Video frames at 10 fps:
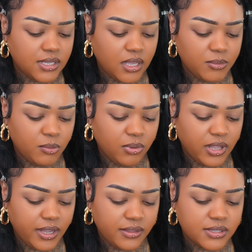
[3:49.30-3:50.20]
I'm
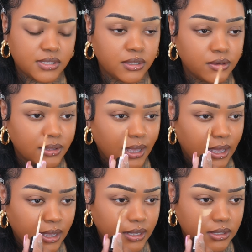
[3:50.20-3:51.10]
applying this under the
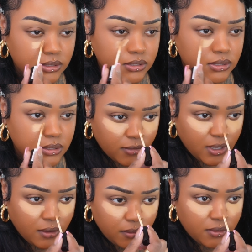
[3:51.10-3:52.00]
eyes,
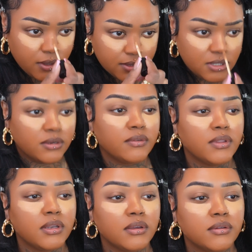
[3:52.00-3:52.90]
down the center of
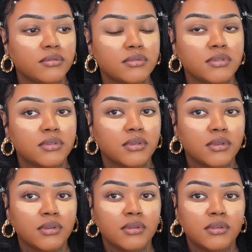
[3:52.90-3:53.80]
the nose.
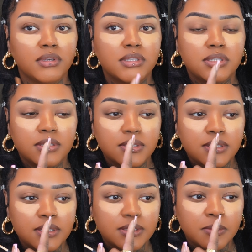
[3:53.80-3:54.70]
You can still
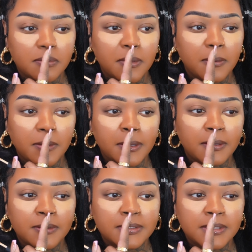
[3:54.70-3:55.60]
see some of my
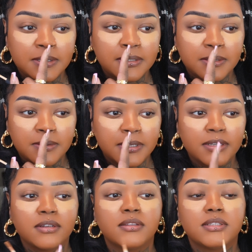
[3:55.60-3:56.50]
regular skin tone right
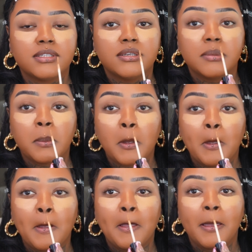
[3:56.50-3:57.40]
here on the tip.
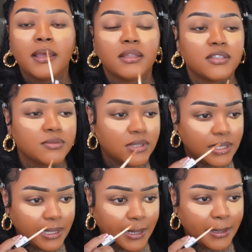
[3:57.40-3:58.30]
Looks really
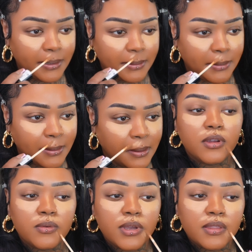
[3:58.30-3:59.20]
light.
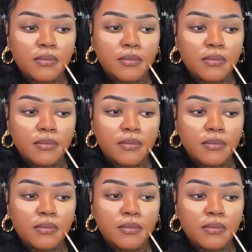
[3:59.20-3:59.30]
Around the